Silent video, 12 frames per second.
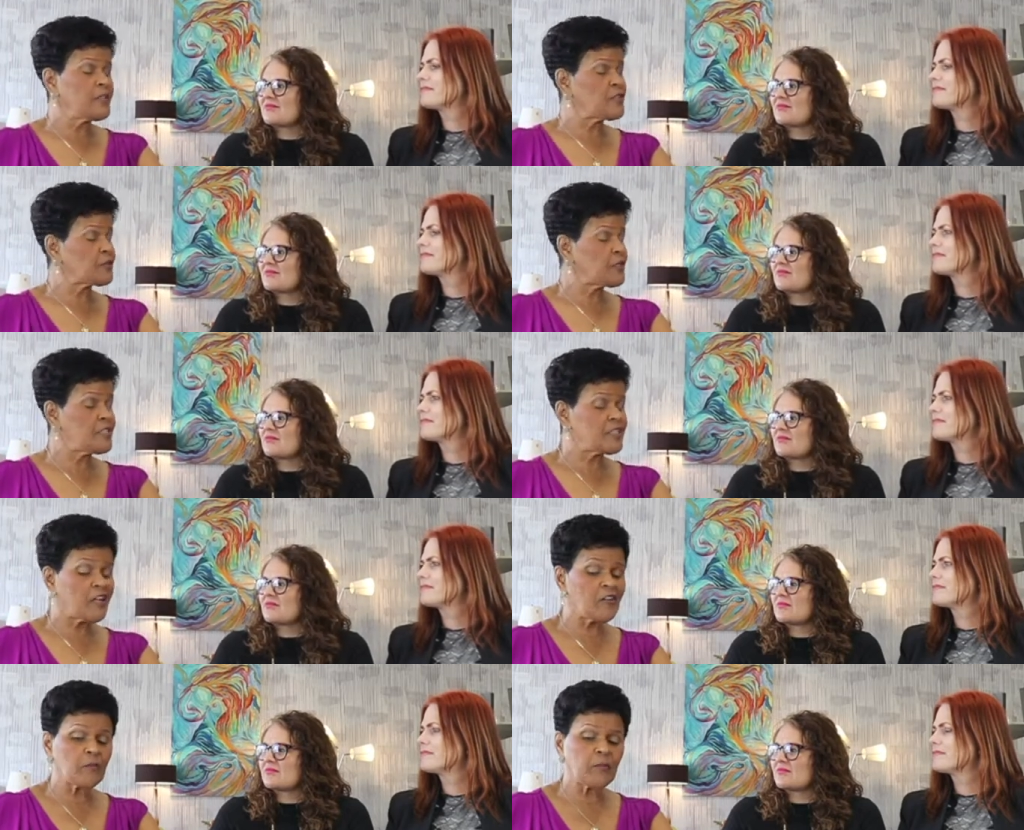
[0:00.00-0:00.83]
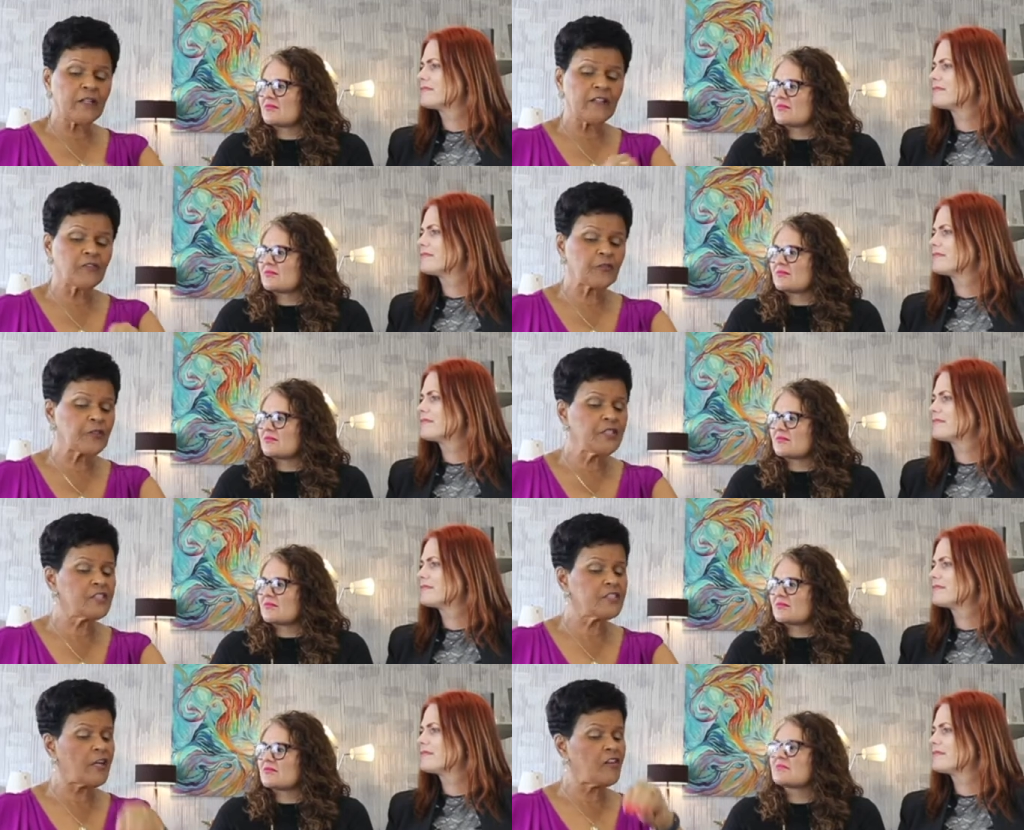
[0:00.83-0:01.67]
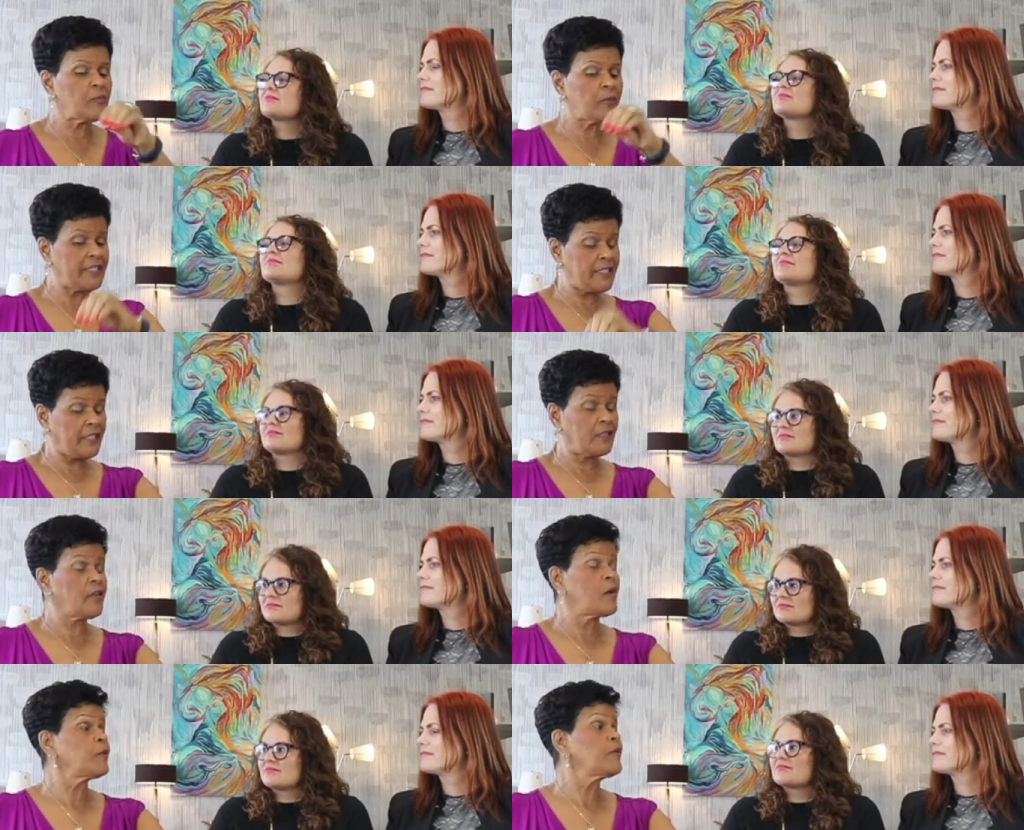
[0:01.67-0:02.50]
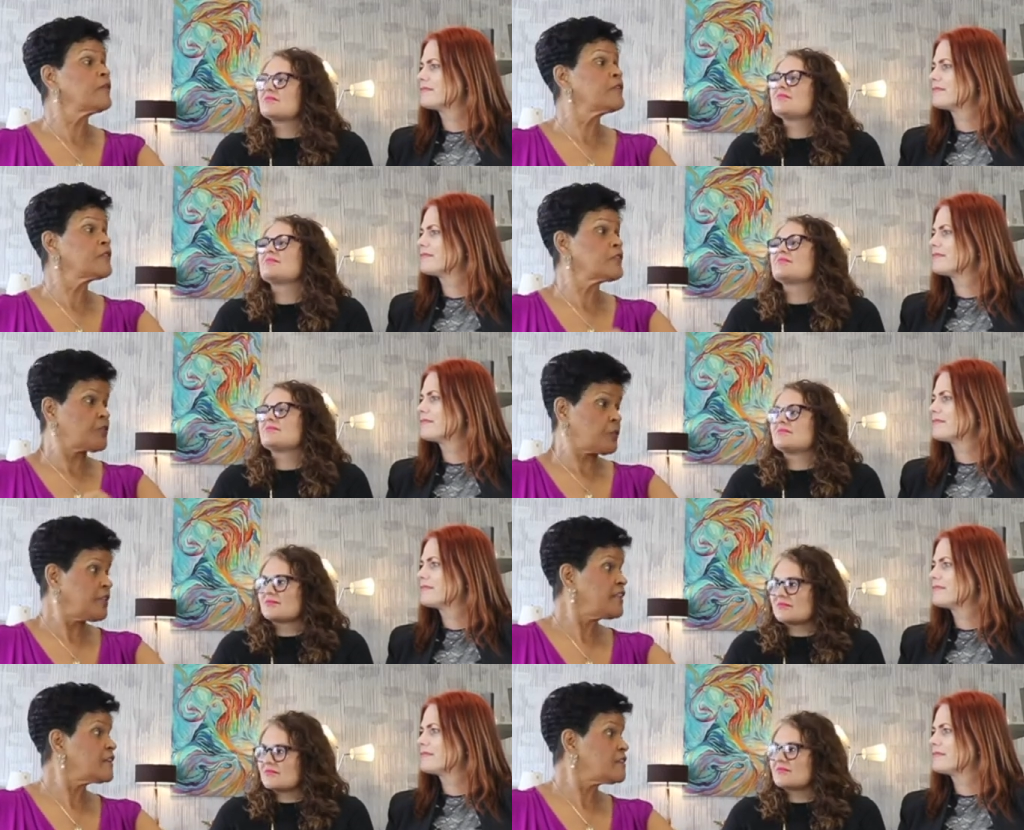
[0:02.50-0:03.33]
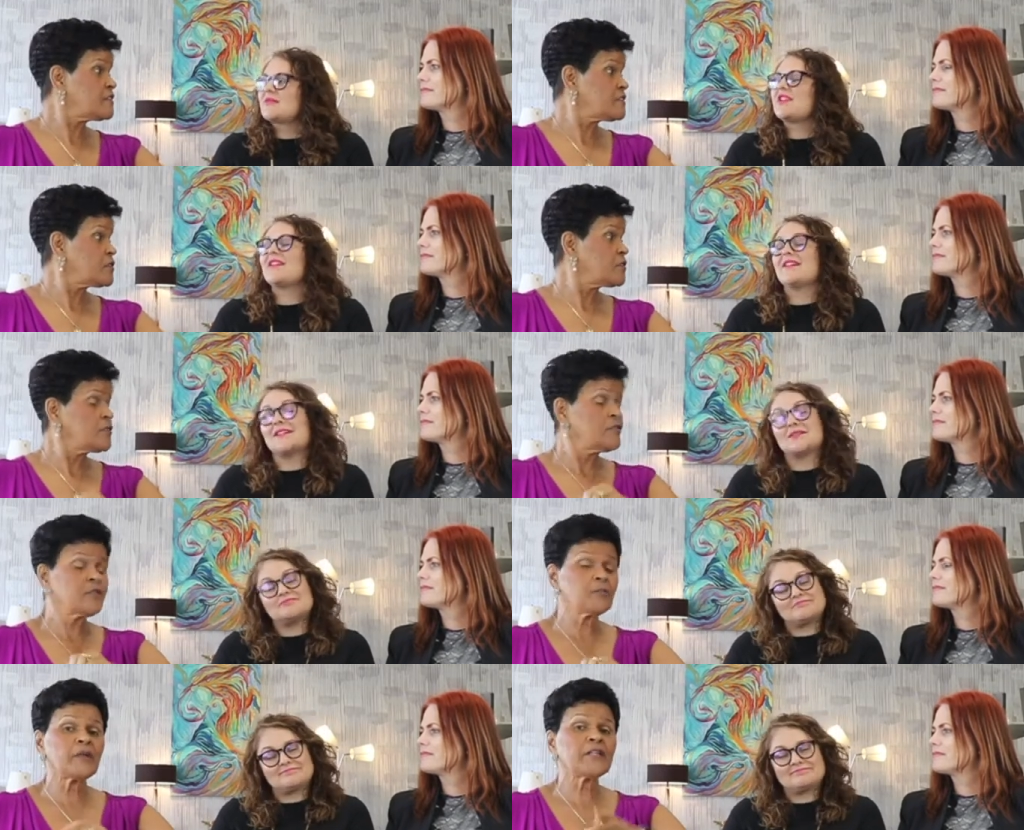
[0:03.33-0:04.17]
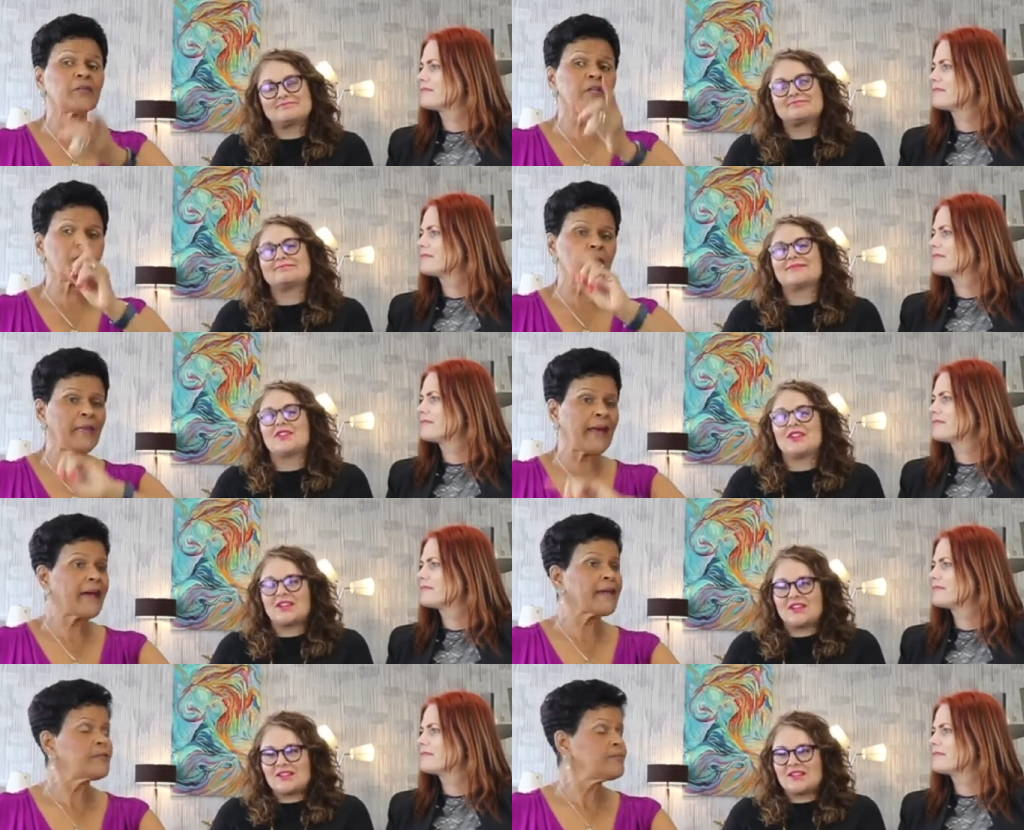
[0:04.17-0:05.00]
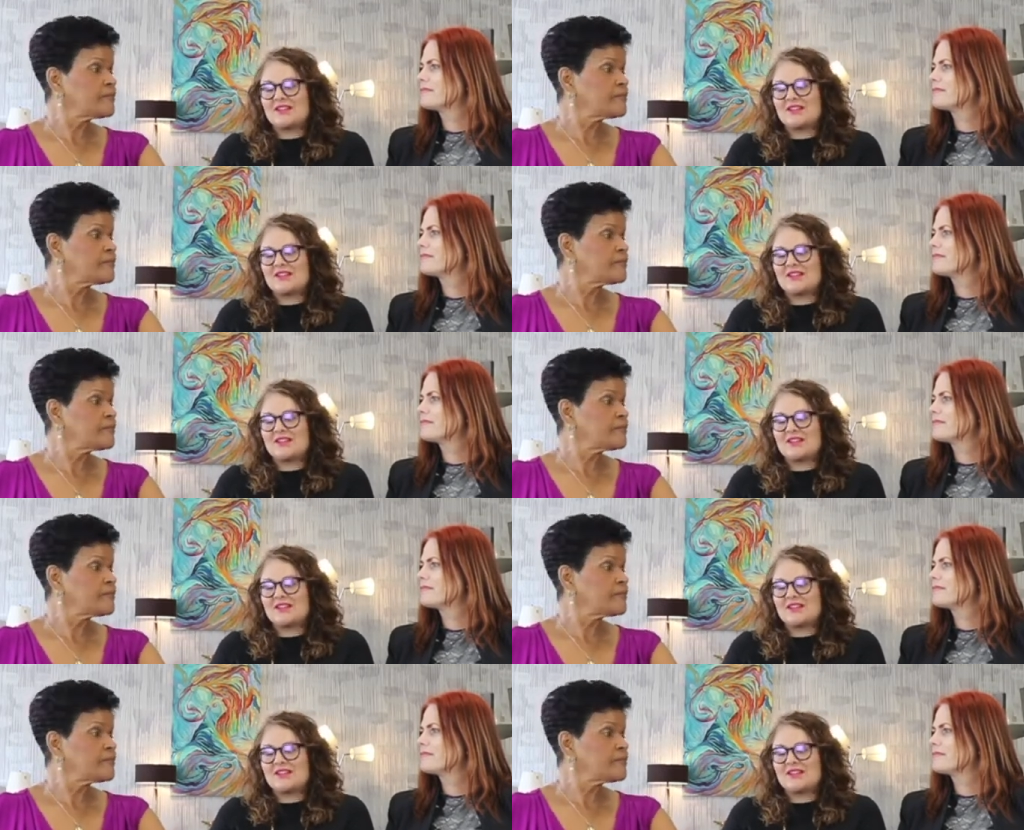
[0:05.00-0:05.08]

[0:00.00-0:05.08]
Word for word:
Speaker 1: this free stuff, but the free stuff may take a couple, three years. Yeah. But it will come back.